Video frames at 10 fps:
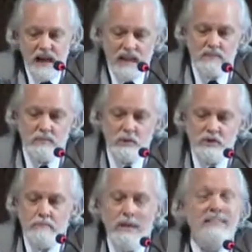
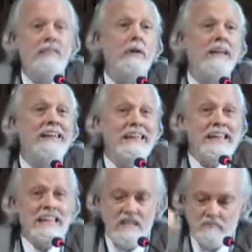cosmos depends upon
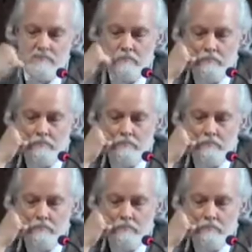need.